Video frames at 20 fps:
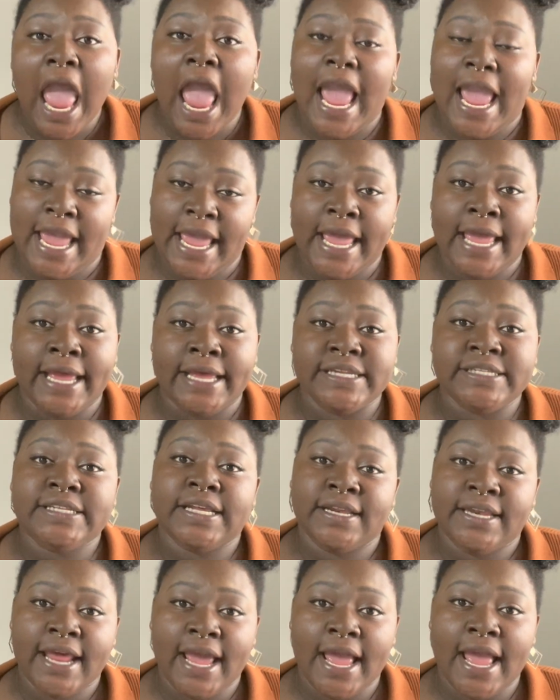And
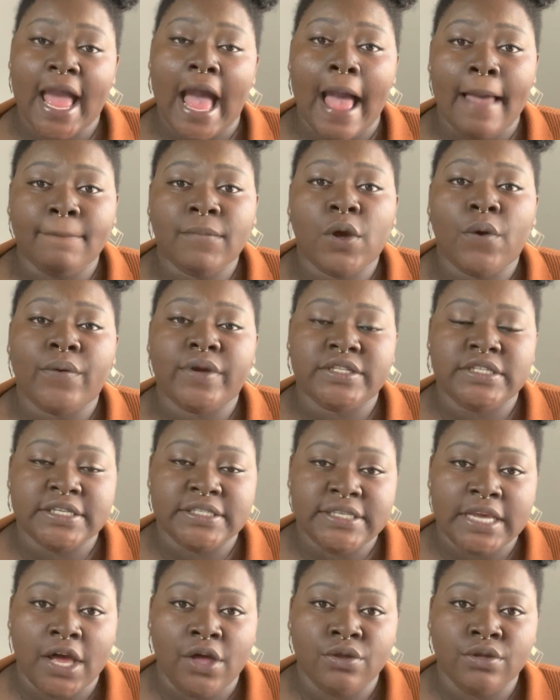today I'm going to
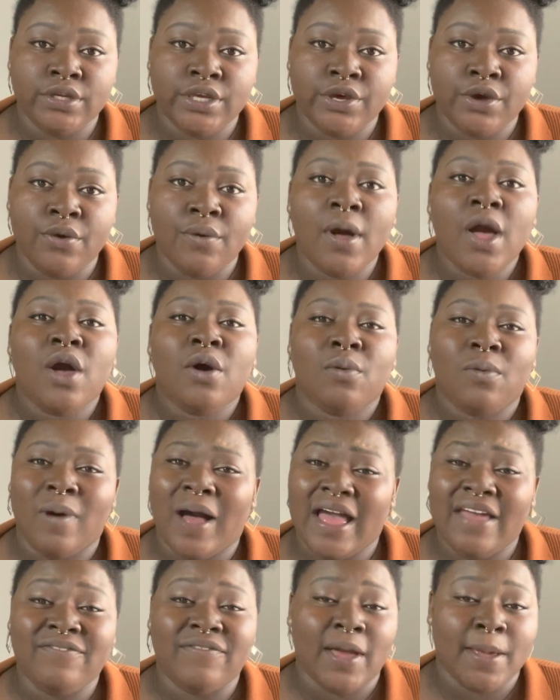tell you
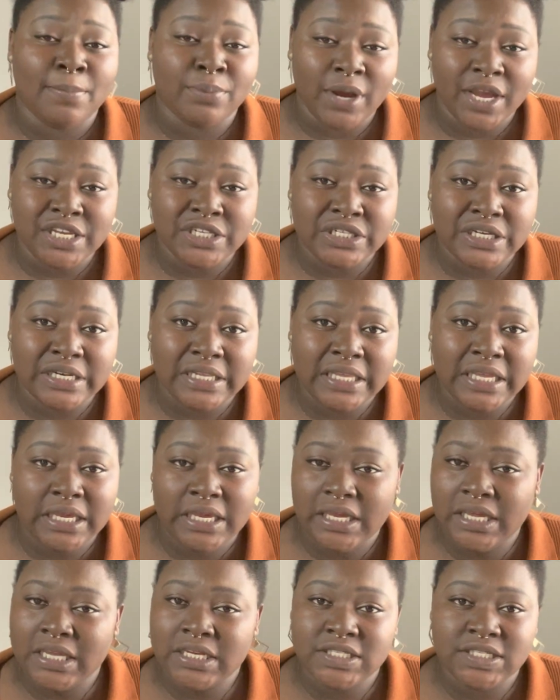why
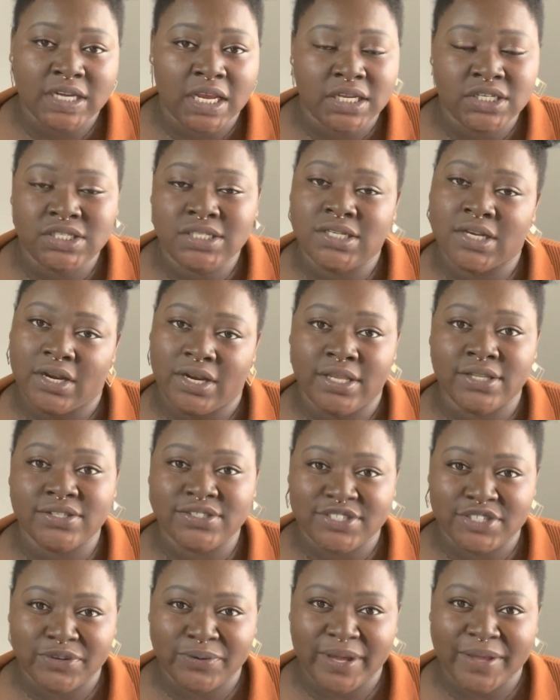vibrationally you just
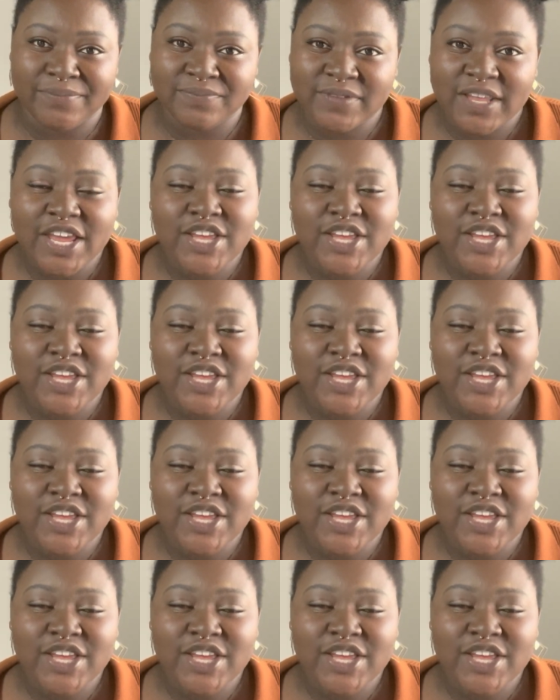shouldn't do it.